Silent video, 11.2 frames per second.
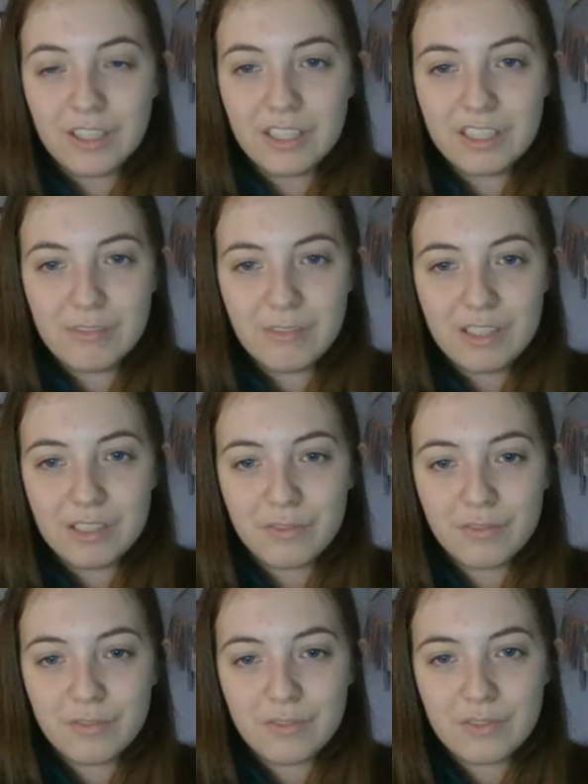Even
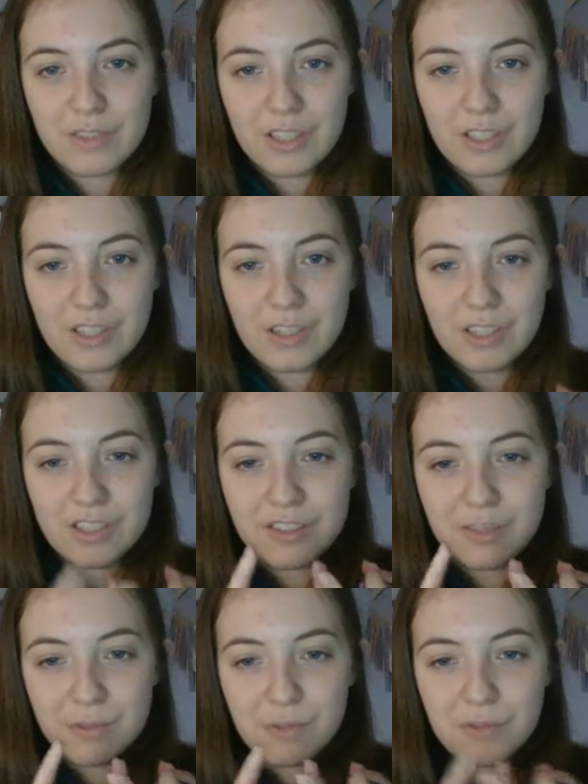if I
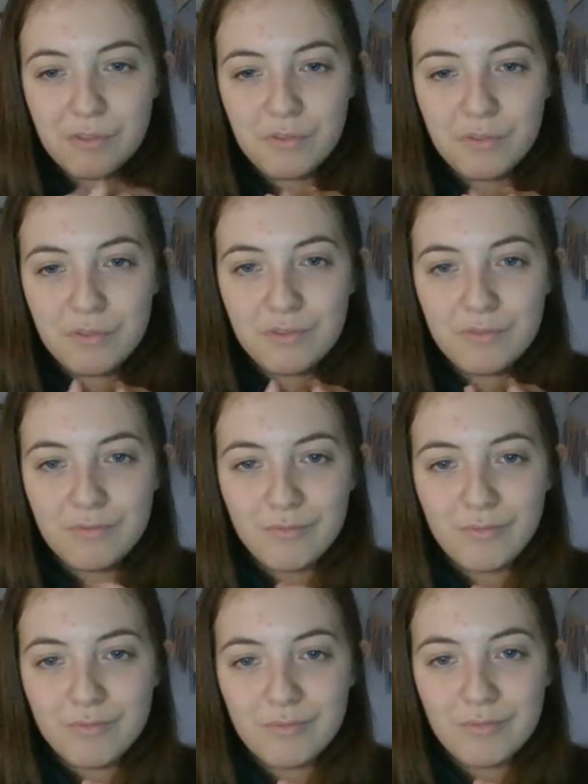disapprove of
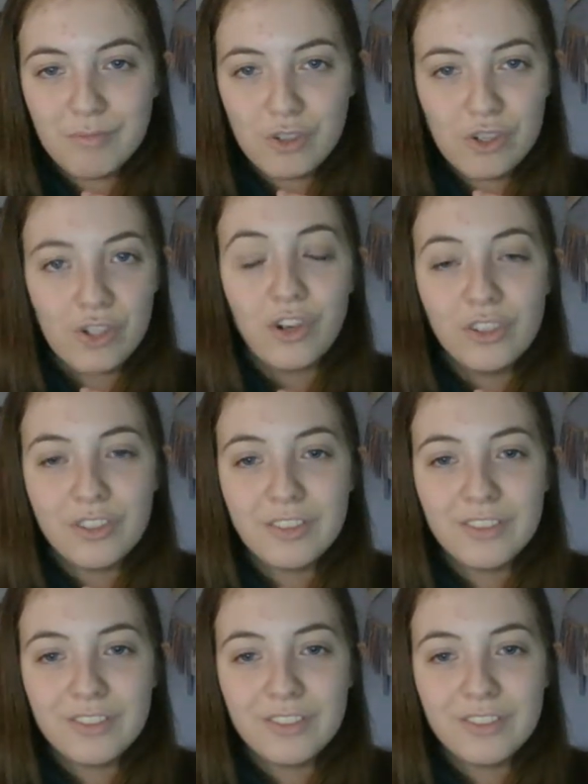John.